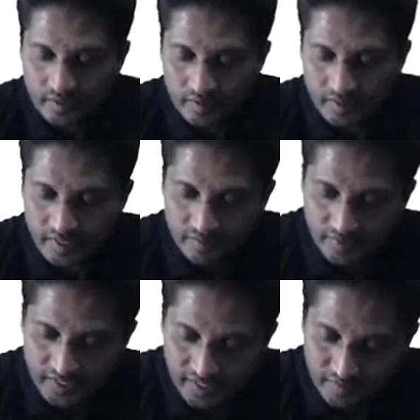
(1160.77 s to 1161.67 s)
Okay,
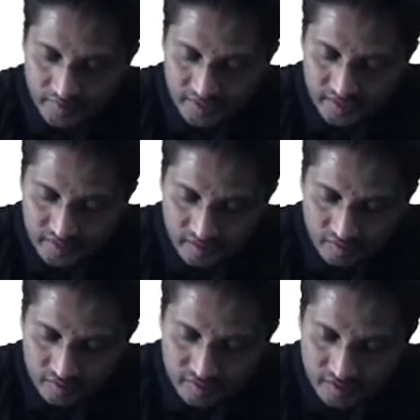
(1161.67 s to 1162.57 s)
when time t is
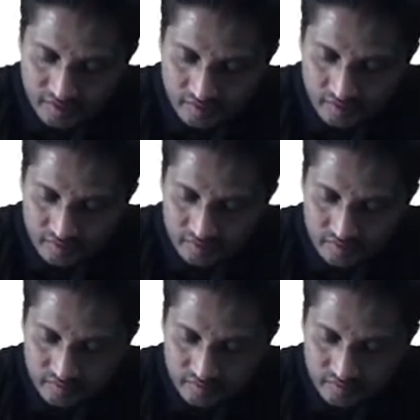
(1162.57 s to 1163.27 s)
equal to 0,